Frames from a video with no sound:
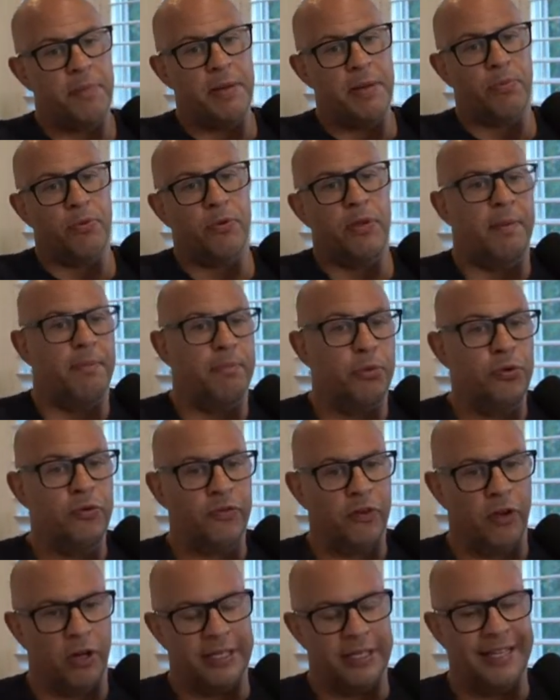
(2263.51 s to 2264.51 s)
people that
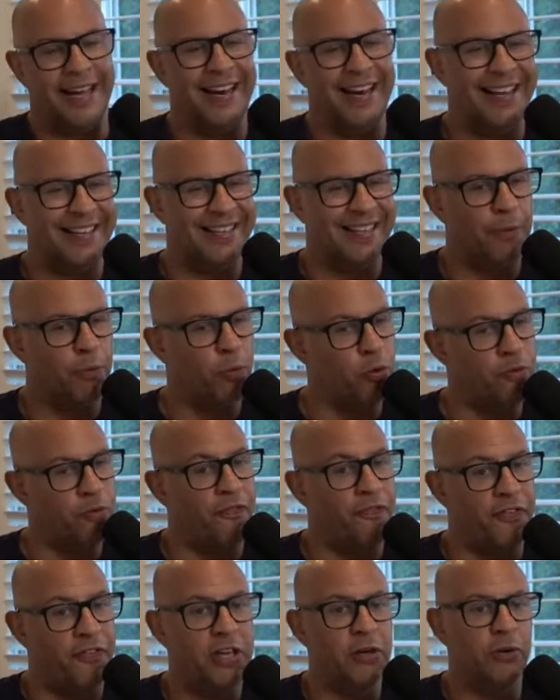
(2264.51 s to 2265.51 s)
move like that and that would
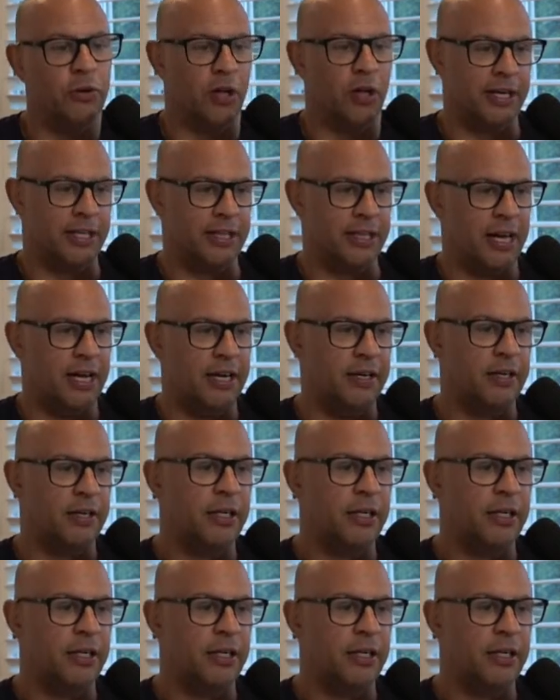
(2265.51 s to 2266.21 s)
feel like that.